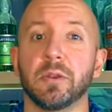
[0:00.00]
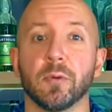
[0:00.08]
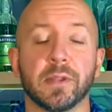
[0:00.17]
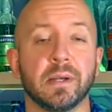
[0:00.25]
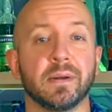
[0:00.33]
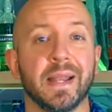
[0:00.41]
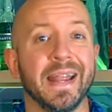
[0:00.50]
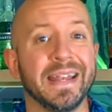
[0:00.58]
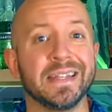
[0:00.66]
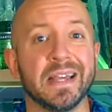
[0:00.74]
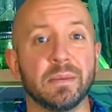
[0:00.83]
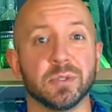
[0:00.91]
North Carolina
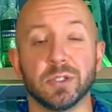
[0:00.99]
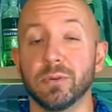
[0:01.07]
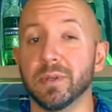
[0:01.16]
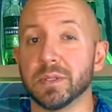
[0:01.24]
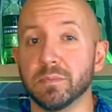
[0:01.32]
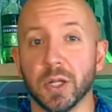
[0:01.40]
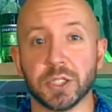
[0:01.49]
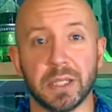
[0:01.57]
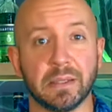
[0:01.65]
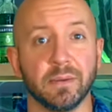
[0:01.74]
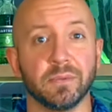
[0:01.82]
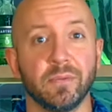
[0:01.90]
anytime soon, as much as
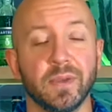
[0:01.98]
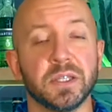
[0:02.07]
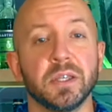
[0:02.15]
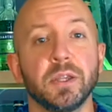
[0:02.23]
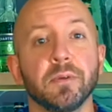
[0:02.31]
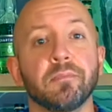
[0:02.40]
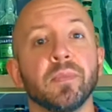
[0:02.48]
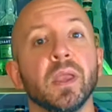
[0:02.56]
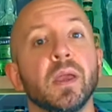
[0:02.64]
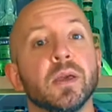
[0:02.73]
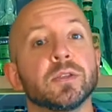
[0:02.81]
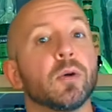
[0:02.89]
I'd love to visit you.
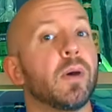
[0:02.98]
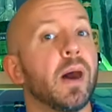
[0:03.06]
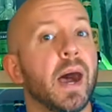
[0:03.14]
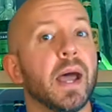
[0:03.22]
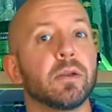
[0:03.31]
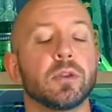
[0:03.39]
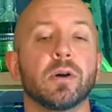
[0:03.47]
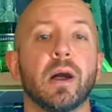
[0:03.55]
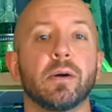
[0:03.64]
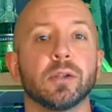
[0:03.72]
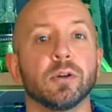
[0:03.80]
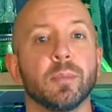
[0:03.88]
So I don't know
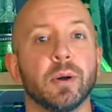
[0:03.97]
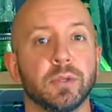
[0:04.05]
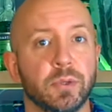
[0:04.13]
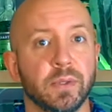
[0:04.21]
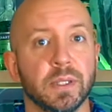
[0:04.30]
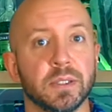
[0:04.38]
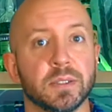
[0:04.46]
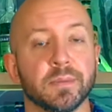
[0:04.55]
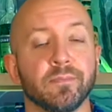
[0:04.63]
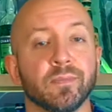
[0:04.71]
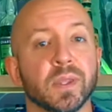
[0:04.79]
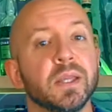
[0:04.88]
how I'd go about doing this.
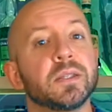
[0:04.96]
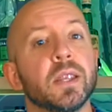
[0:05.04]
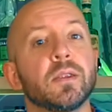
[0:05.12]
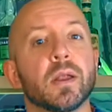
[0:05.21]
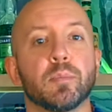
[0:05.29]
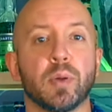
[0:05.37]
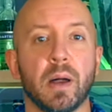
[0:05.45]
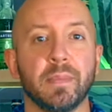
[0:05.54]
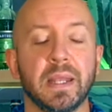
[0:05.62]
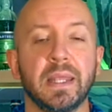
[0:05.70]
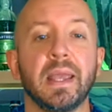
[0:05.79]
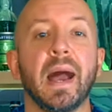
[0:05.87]
He said, not a problem,
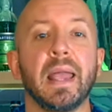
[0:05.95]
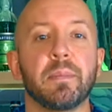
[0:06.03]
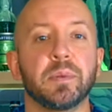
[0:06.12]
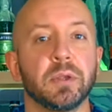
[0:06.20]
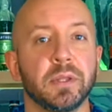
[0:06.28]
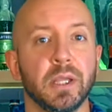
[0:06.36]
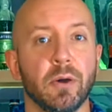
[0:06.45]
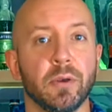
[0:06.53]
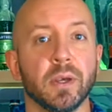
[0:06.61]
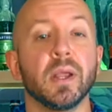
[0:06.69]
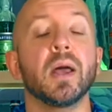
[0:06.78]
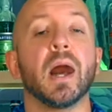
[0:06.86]
Andy. I happen to know the
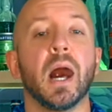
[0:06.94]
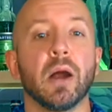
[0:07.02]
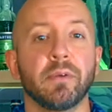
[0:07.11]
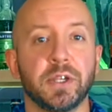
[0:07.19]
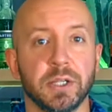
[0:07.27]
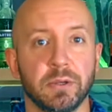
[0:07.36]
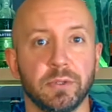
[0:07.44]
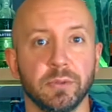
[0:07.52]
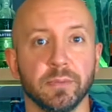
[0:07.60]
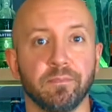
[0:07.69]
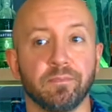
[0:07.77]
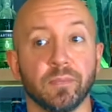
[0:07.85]
owner. I'll reach out to
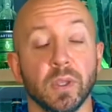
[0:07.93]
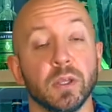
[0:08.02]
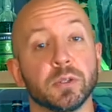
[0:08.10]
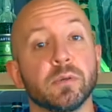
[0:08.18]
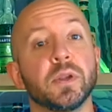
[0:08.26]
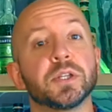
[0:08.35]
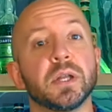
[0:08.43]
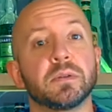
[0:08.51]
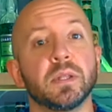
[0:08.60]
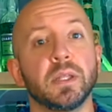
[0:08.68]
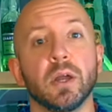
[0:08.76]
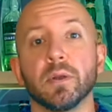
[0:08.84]
him. So we reached out
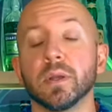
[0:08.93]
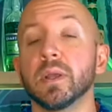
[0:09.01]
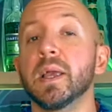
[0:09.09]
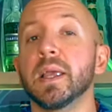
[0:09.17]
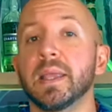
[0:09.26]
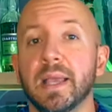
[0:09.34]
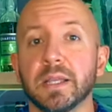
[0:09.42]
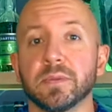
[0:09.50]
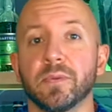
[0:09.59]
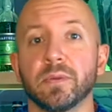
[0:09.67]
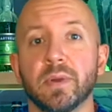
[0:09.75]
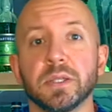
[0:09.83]
to the owner. He asked
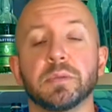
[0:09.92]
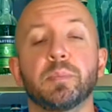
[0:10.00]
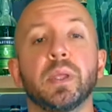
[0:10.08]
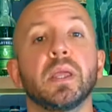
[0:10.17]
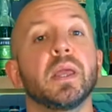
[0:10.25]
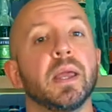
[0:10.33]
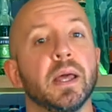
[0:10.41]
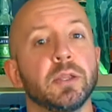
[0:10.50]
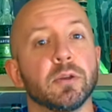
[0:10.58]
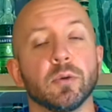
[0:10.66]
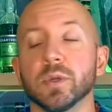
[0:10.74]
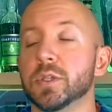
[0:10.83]
him for the recipe, and the
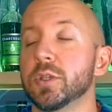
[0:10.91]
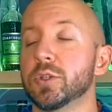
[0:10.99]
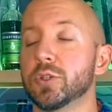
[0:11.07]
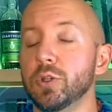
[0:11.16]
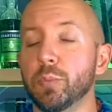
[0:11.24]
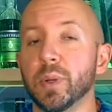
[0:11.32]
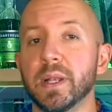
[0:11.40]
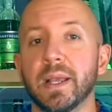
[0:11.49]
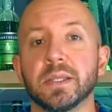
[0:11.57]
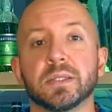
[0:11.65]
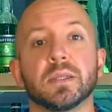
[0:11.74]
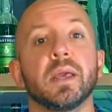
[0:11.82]
owner was super
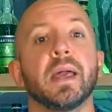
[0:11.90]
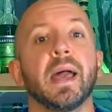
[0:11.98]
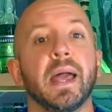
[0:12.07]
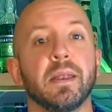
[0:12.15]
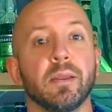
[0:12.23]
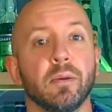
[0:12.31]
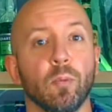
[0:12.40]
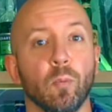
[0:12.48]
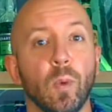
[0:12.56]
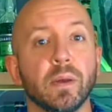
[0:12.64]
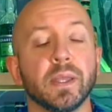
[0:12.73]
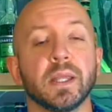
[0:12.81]
nice and
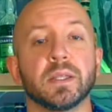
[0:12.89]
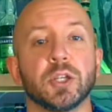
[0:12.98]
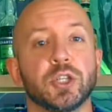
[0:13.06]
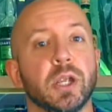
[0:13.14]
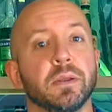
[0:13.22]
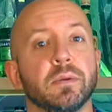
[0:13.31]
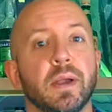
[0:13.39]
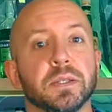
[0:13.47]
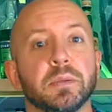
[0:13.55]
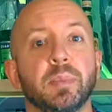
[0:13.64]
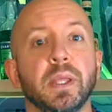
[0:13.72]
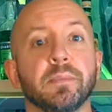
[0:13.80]
willing to share the recipe.